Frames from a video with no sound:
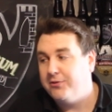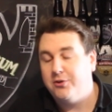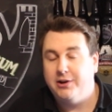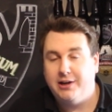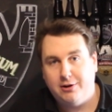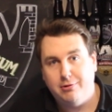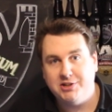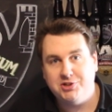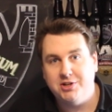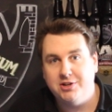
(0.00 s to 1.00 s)
you've got any
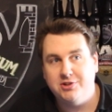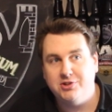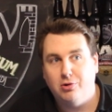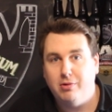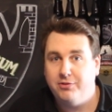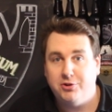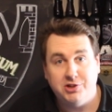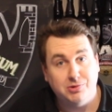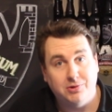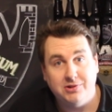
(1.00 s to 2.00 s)
questions, or whether you
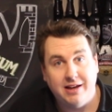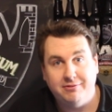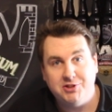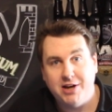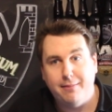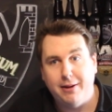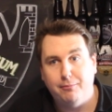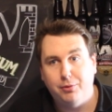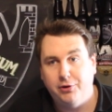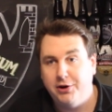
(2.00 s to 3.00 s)
just want to have a chat
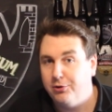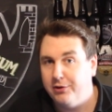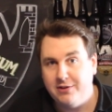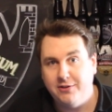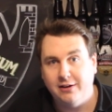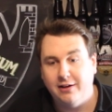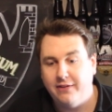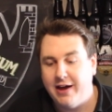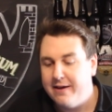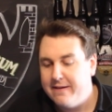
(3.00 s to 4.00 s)
about brewing or anything like
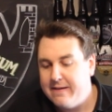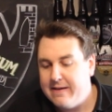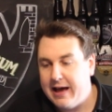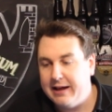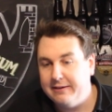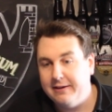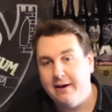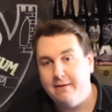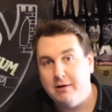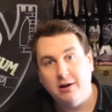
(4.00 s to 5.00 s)
that, and
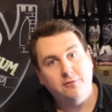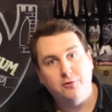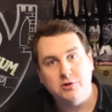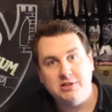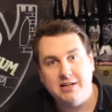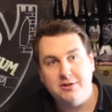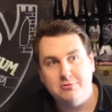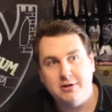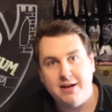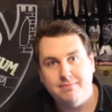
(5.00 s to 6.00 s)
I look forward to seeing you
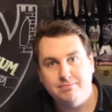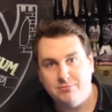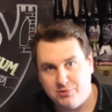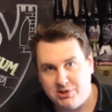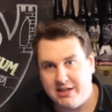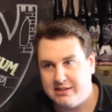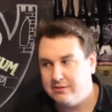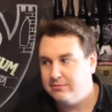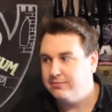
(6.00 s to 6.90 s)
all there. Cheers!